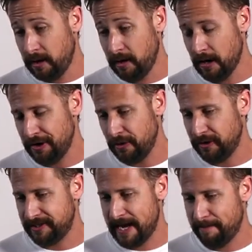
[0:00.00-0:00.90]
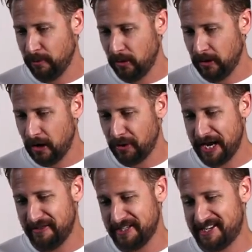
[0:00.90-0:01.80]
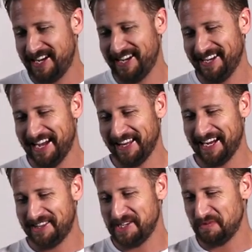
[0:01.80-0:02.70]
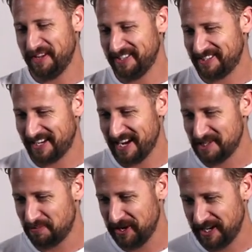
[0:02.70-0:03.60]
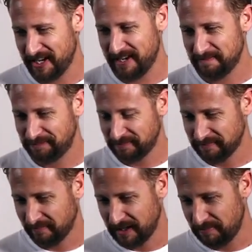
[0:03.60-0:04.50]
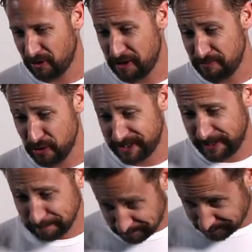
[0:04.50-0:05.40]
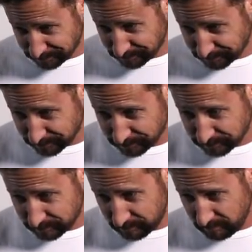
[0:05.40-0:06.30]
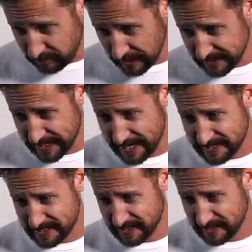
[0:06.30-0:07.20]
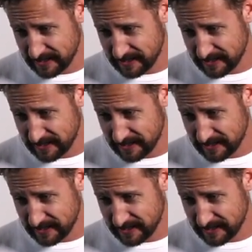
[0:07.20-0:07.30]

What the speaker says: Another example, okay, this I like this one. This guy's pretty amusing. He says,